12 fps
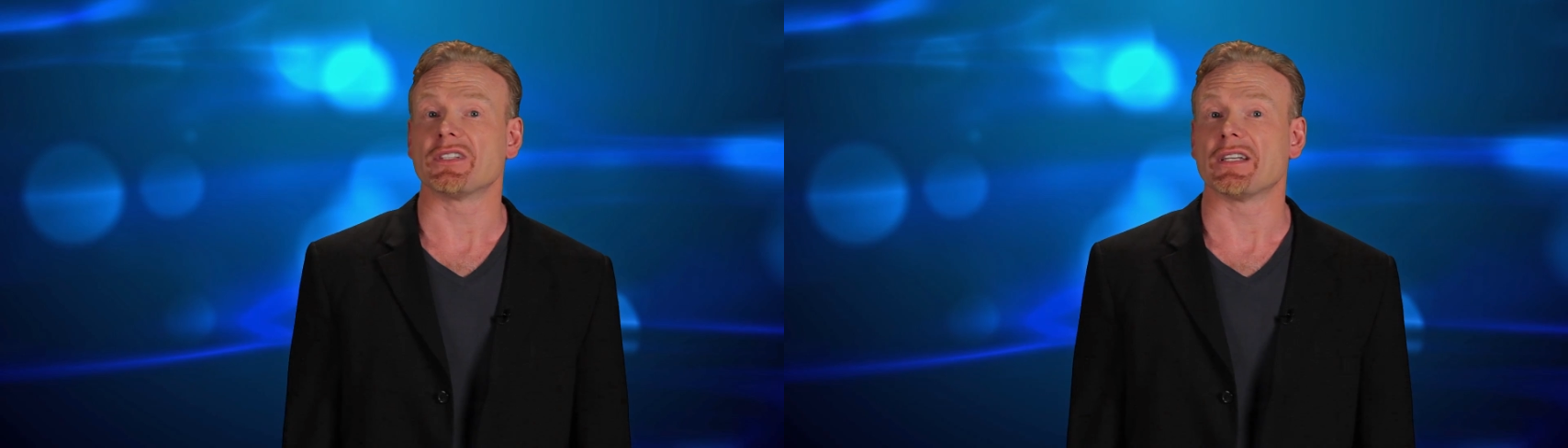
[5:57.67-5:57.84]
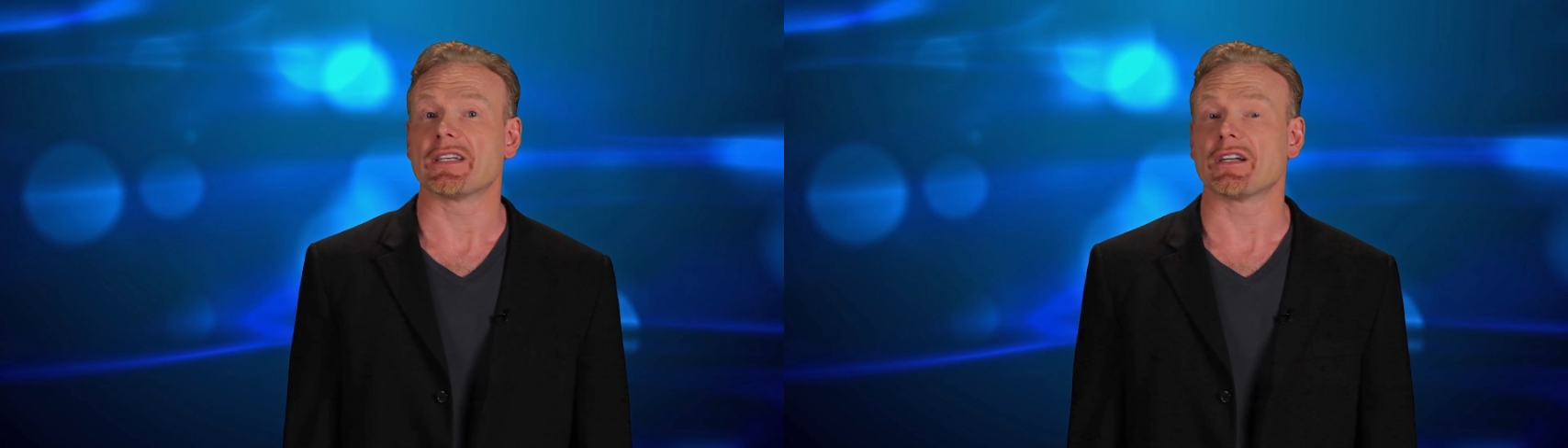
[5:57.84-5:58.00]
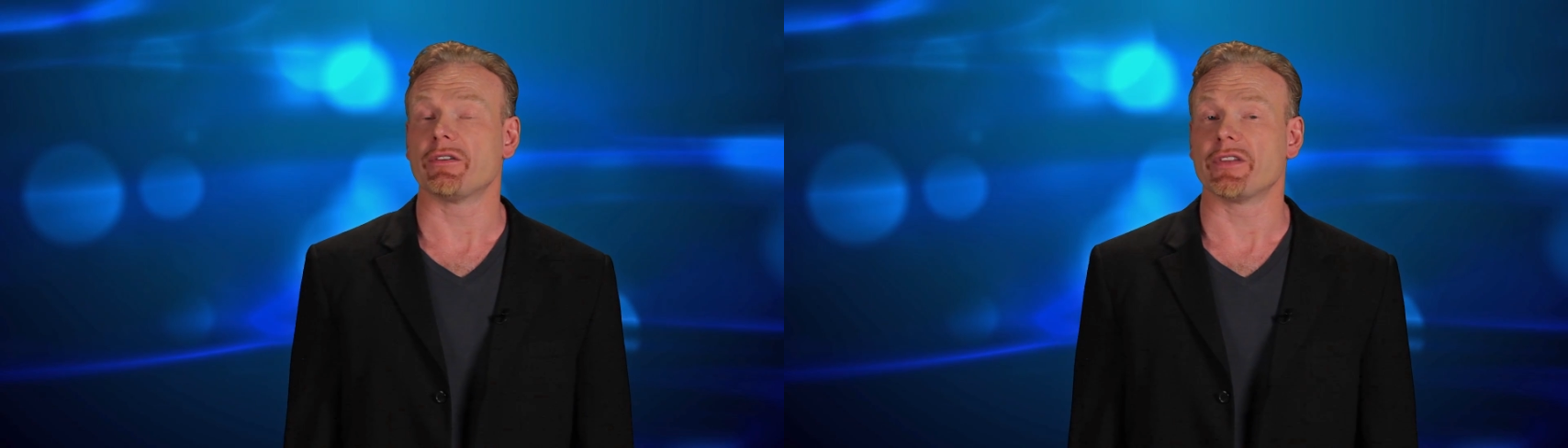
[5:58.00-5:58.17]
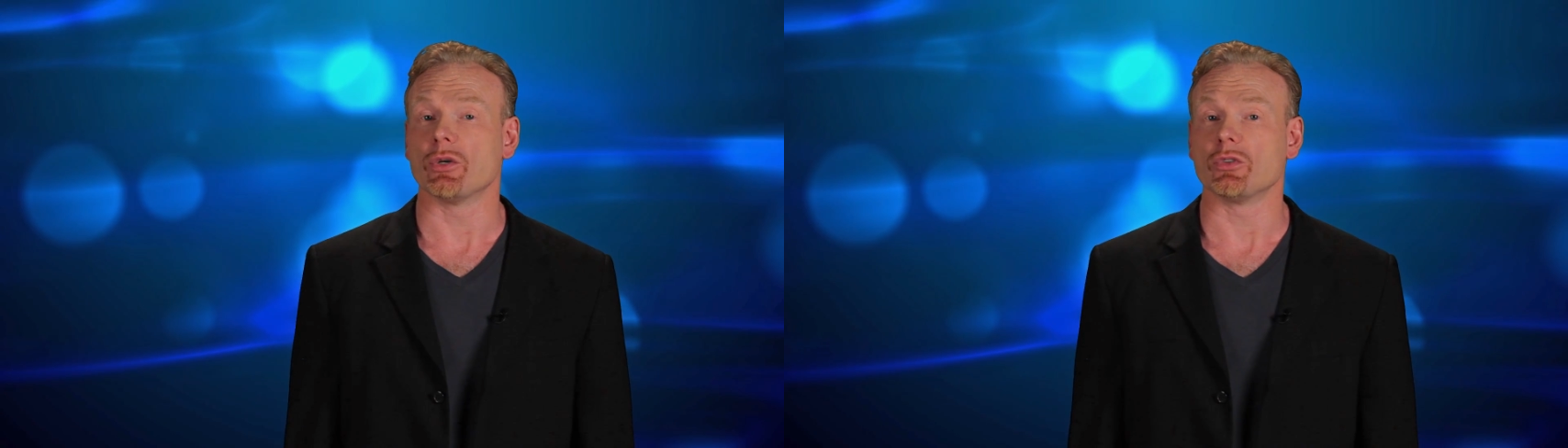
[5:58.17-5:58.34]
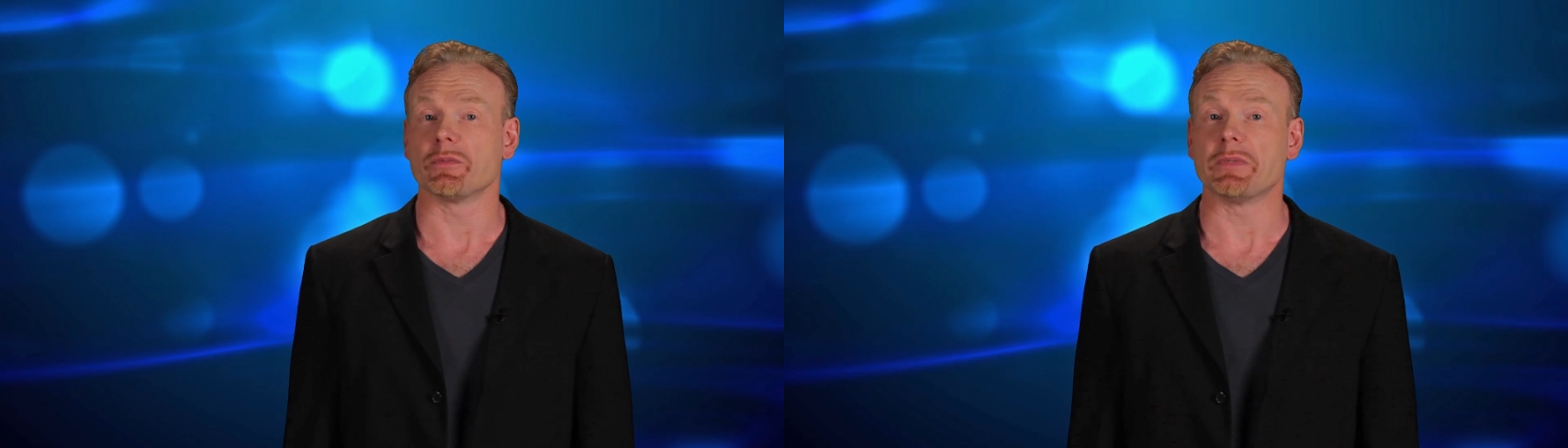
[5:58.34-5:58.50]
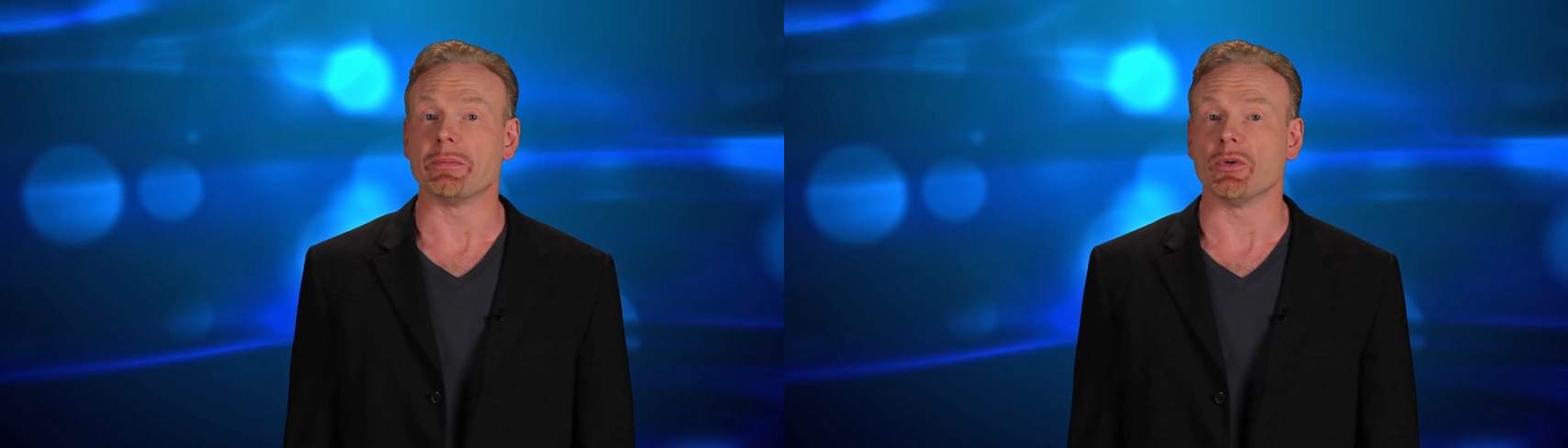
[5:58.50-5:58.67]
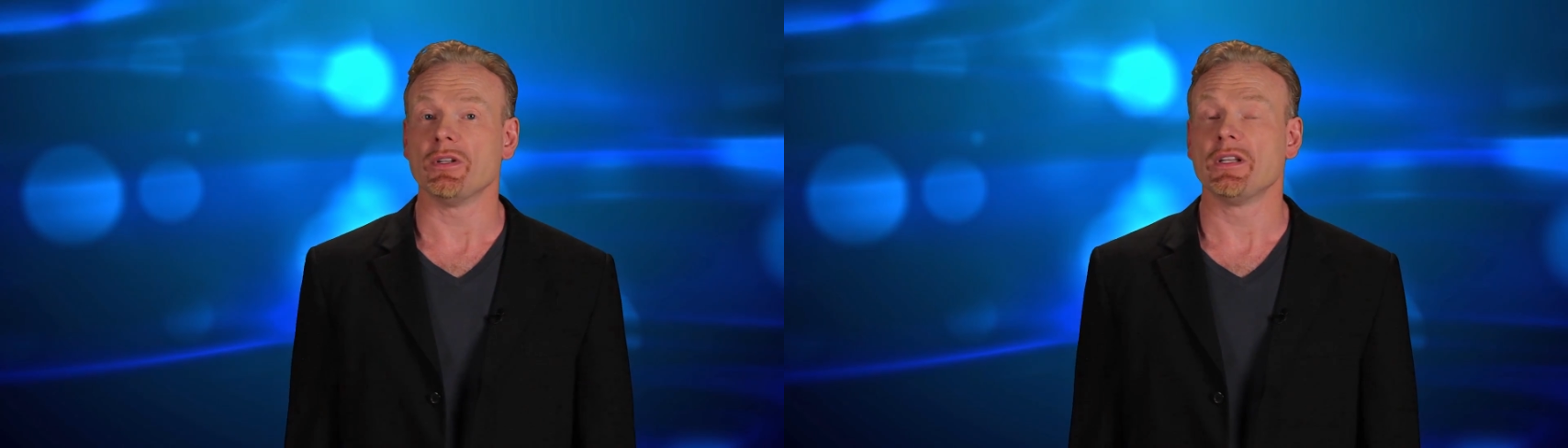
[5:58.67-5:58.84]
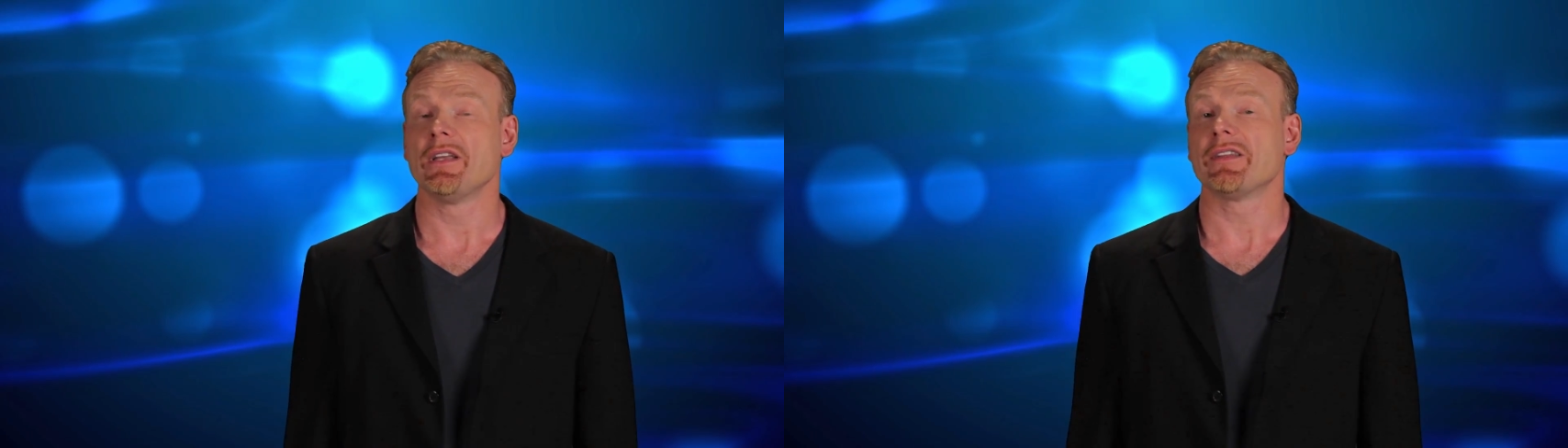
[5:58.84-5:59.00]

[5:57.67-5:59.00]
take care of the older people.